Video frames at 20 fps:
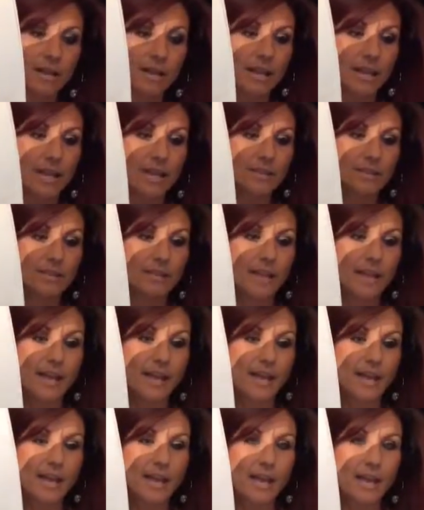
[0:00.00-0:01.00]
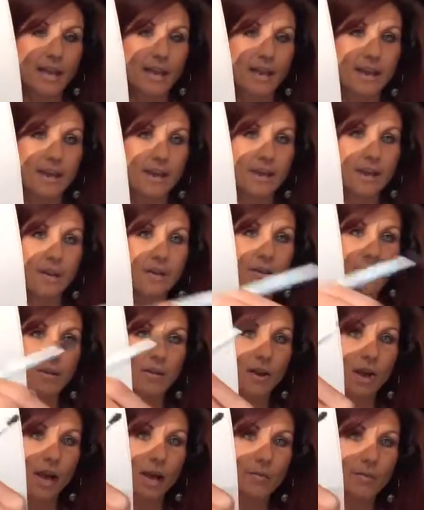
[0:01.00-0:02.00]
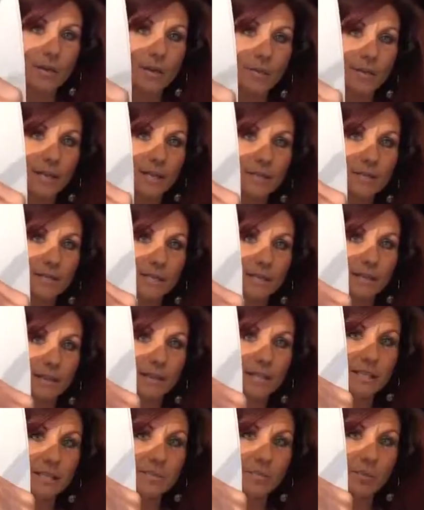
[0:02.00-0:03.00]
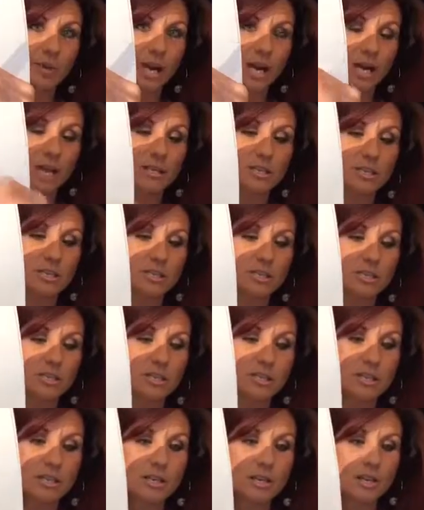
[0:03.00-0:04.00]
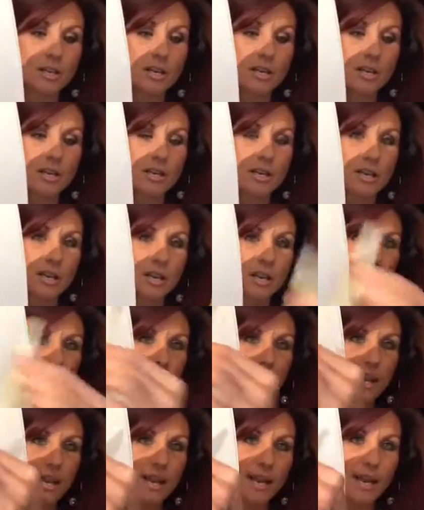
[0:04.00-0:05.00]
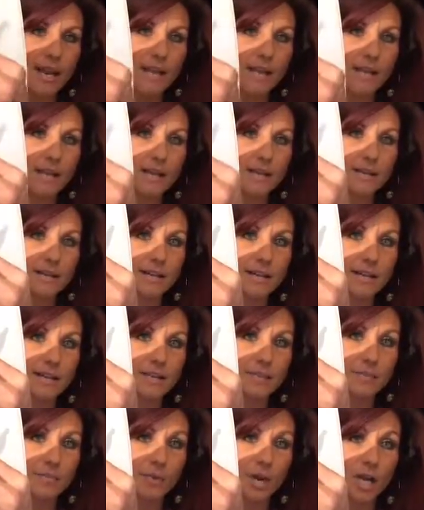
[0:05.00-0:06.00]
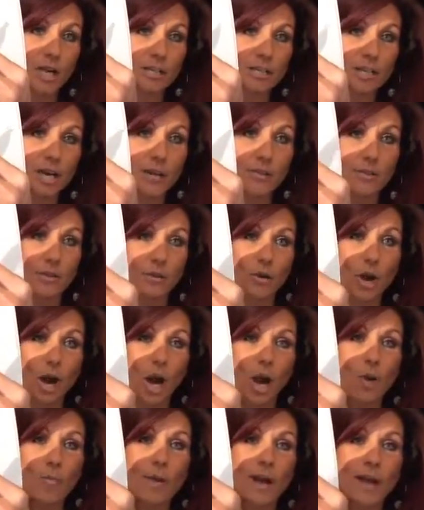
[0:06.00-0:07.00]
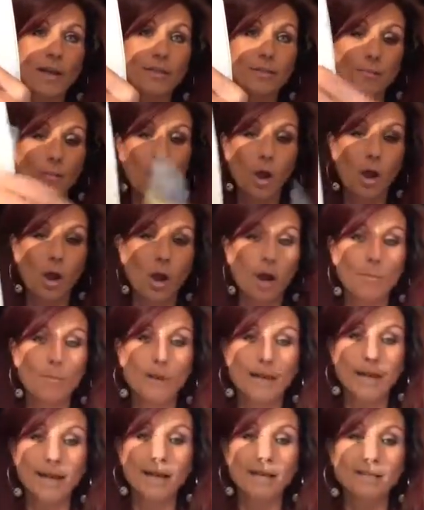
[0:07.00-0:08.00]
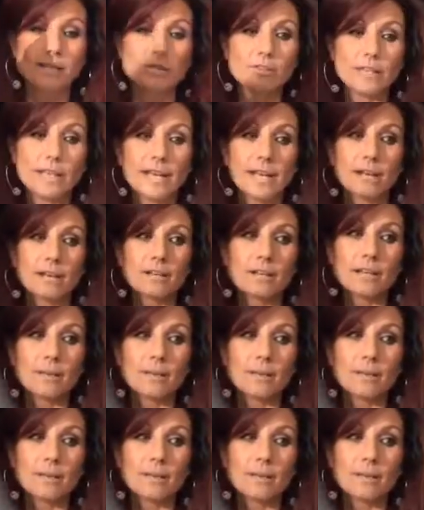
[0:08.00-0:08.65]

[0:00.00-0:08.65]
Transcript: And then I'm going to be using this brush and this brush. And they're all by the Balm, and I do carry